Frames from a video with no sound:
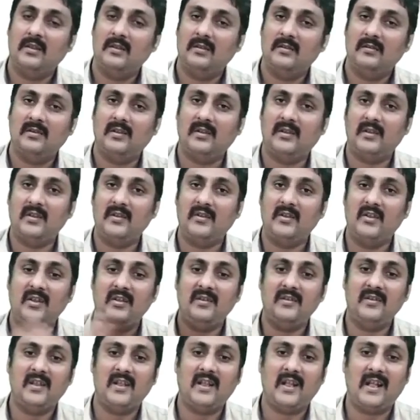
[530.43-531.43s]
Certain genes
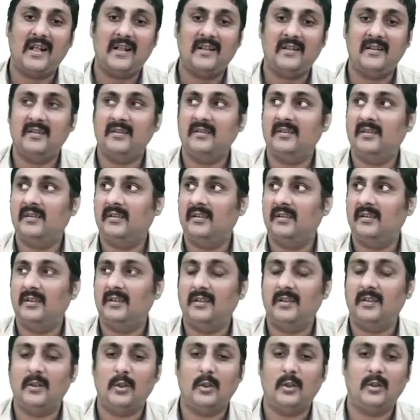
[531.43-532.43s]
are added in
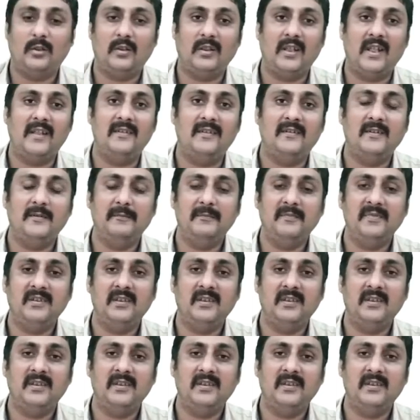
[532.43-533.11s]
the organisms,